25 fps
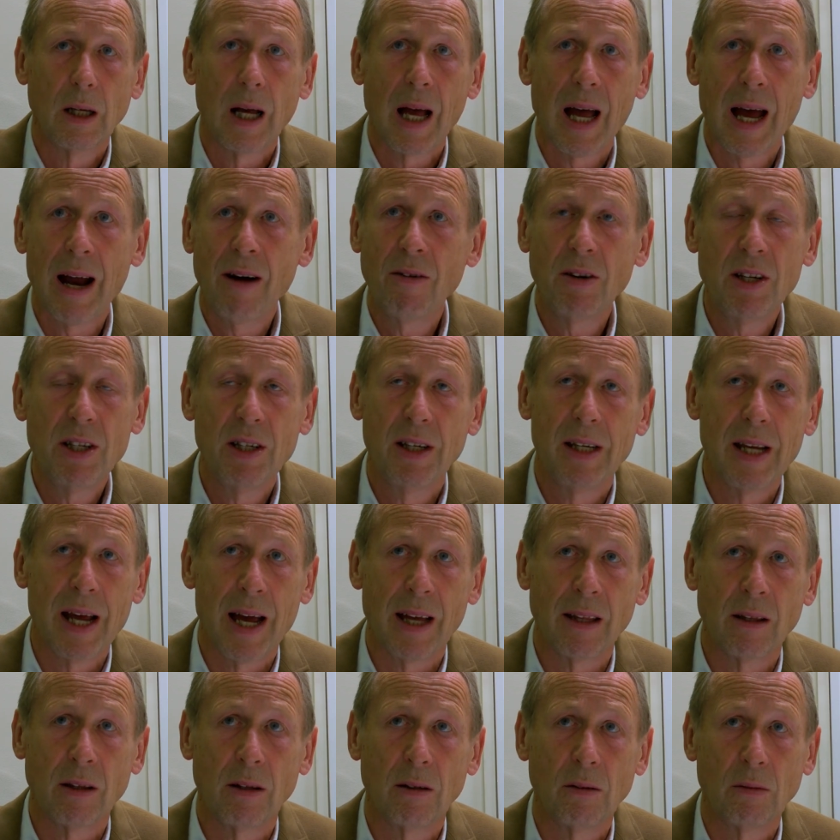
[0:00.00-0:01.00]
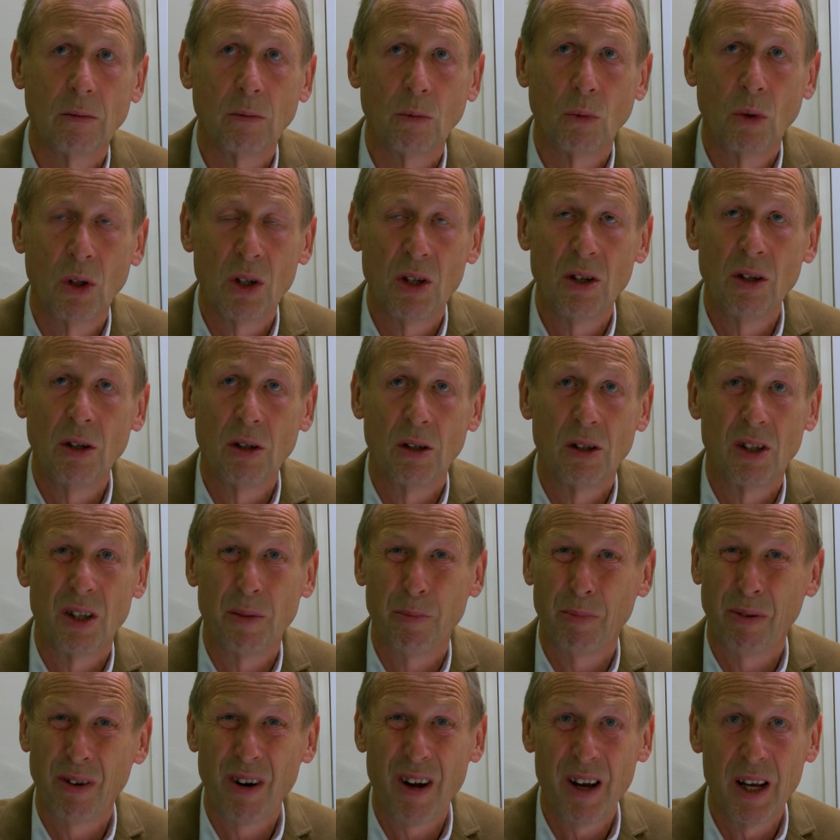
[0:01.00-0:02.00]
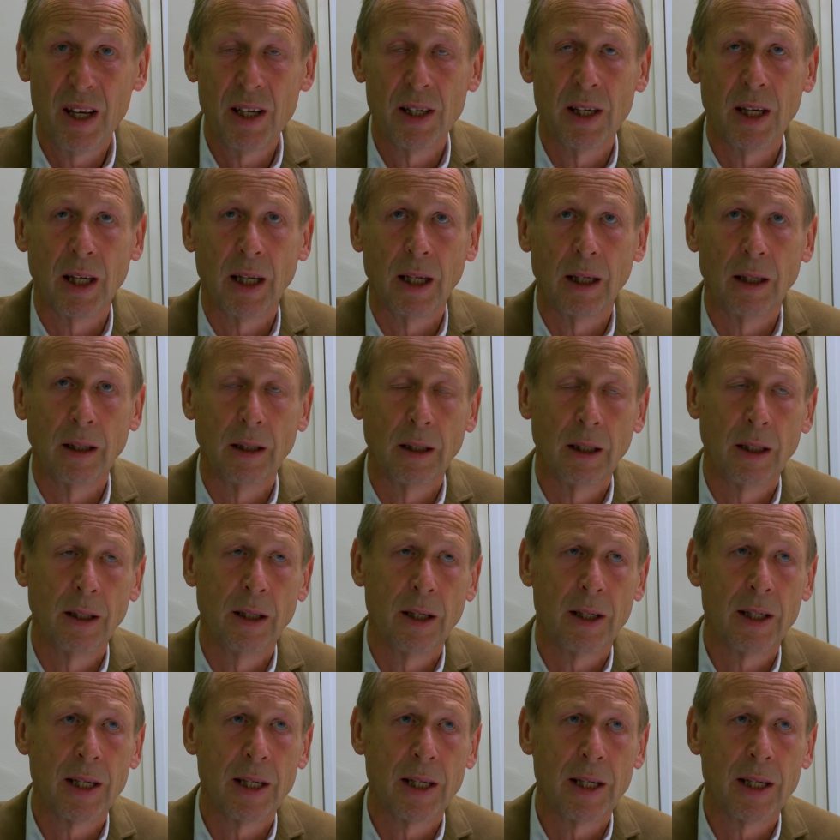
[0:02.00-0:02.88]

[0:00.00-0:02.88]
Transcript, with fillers: Harry's death wasn't surprising in the